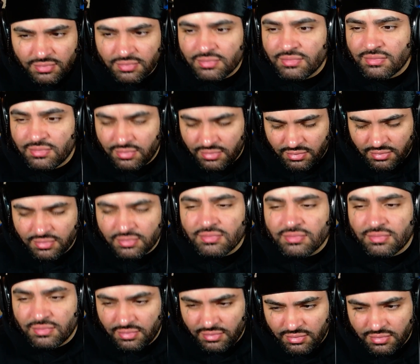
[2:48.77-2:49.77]
we
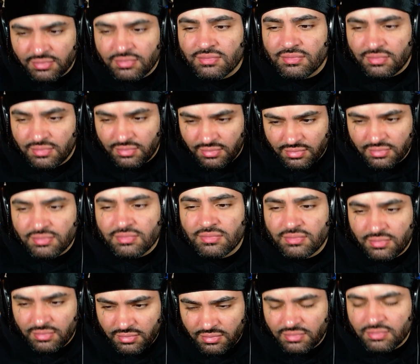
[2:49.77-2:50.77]
drifting in the Stoli.
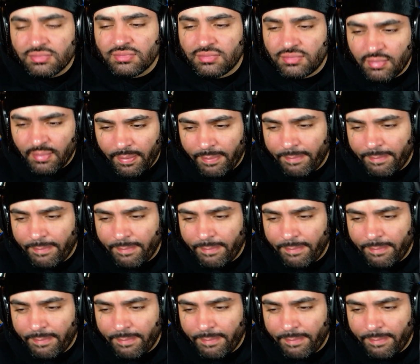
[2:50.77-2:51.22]
With a 40